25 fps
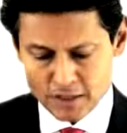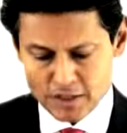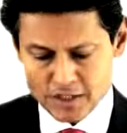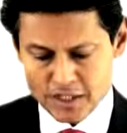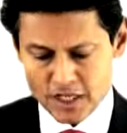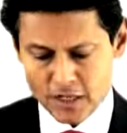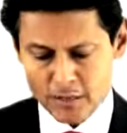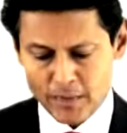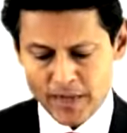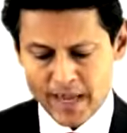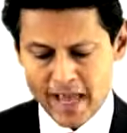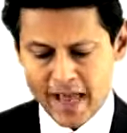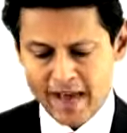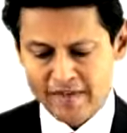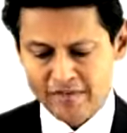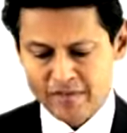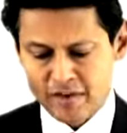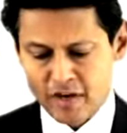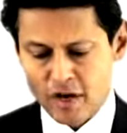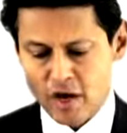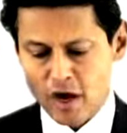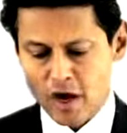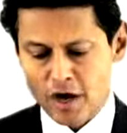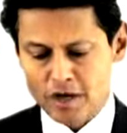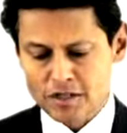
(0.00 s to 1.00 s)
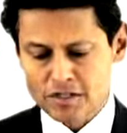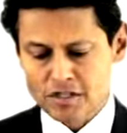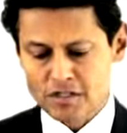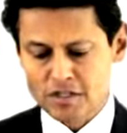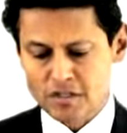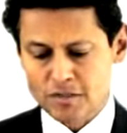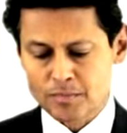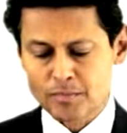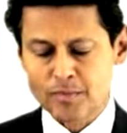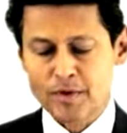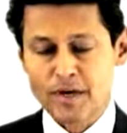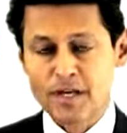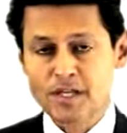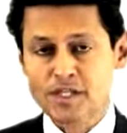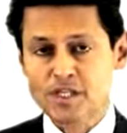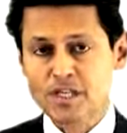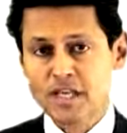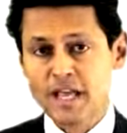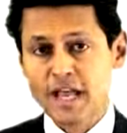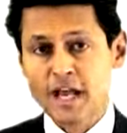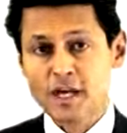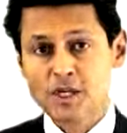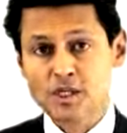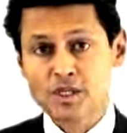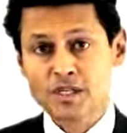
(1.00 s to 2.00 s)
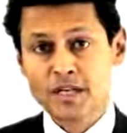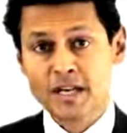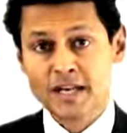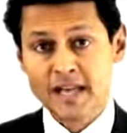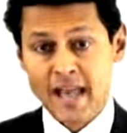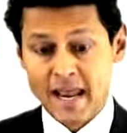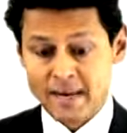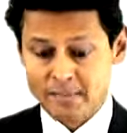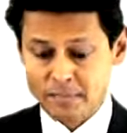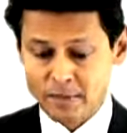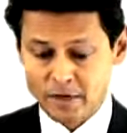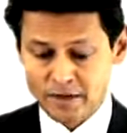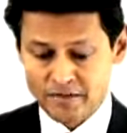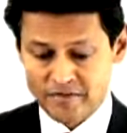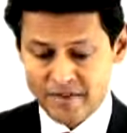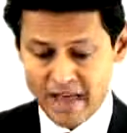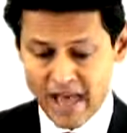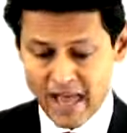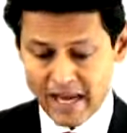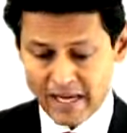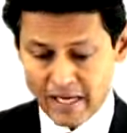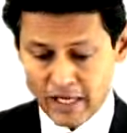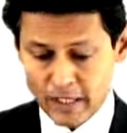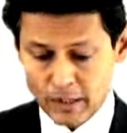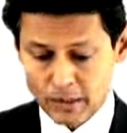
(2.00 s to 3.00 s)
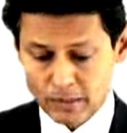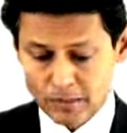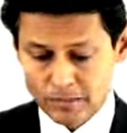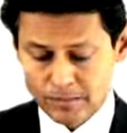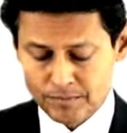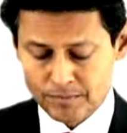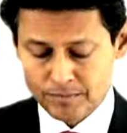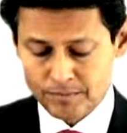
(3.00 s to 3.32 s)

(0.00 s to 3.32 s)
you see we have cost, depreciation, and net book value.